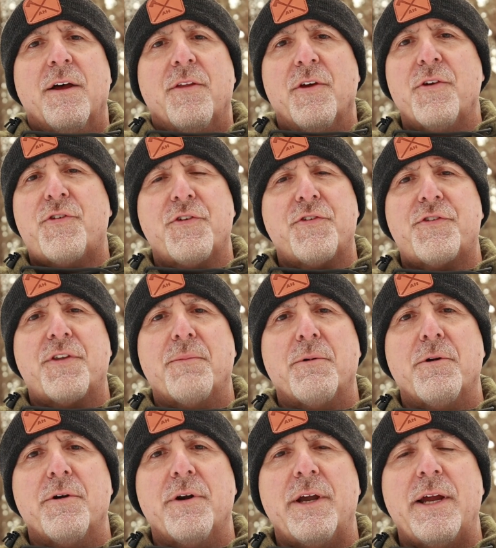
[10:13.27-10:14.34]
This is The
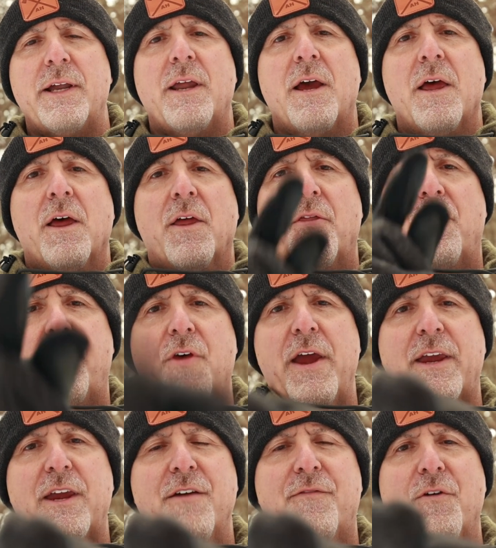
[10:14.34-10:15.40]
Marine.
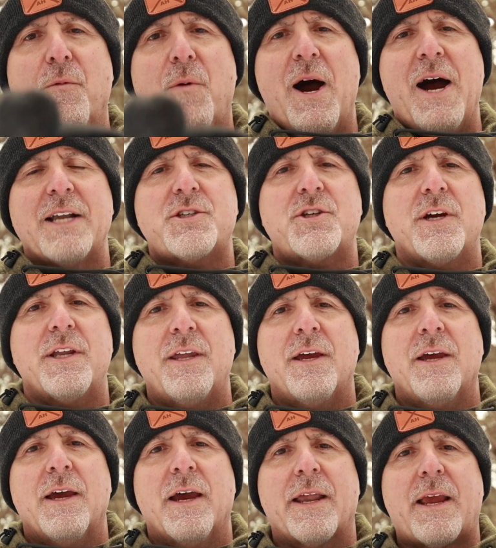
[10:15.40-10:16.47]
Thank you for watching,
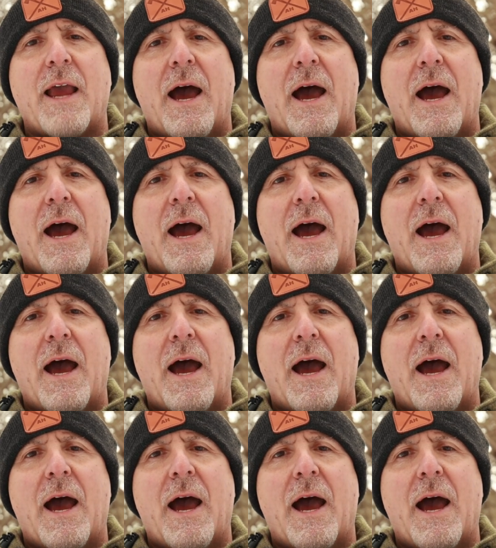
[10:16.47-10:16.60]
and